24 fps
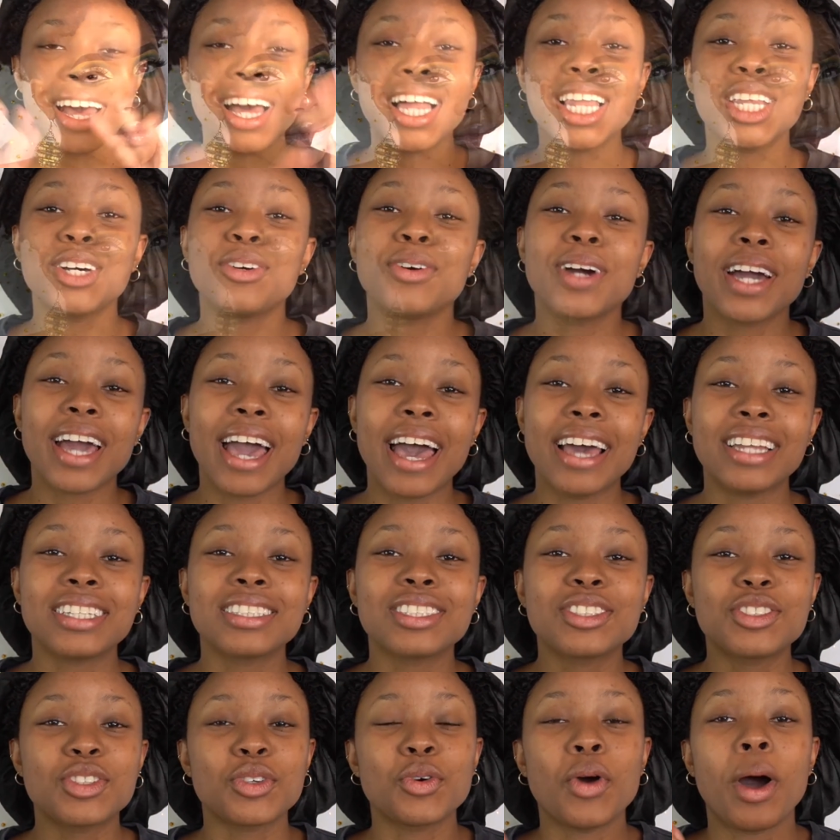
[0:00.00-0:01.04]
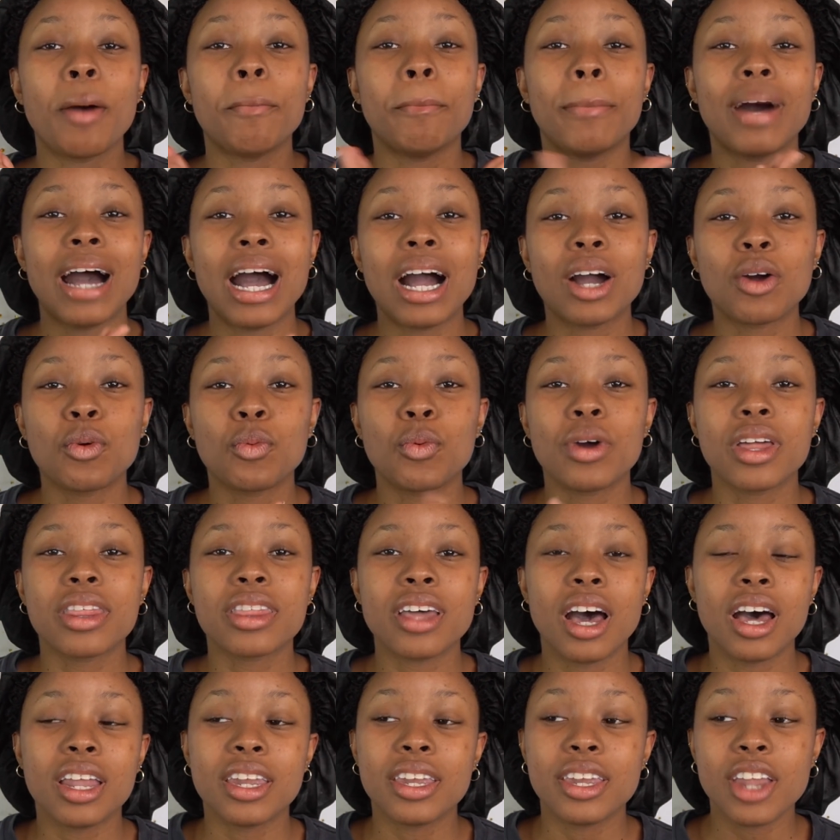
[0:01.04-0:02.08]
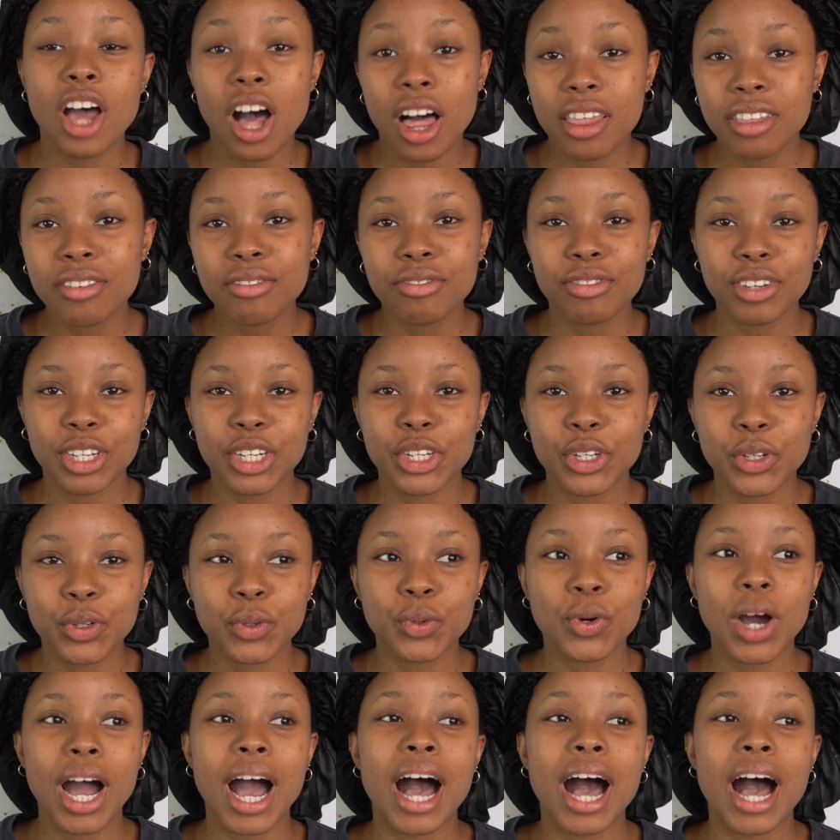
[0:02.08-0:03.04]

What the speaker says: Hello again. So I'm back with another video,